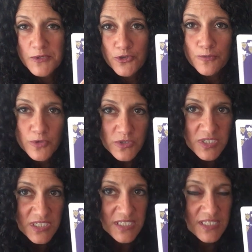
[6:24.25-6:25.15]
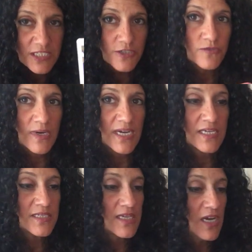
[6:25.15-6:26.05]
but your person is seeing you
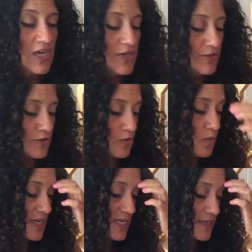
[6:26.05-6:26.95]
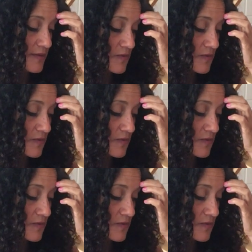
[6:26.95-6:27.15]
as the queen,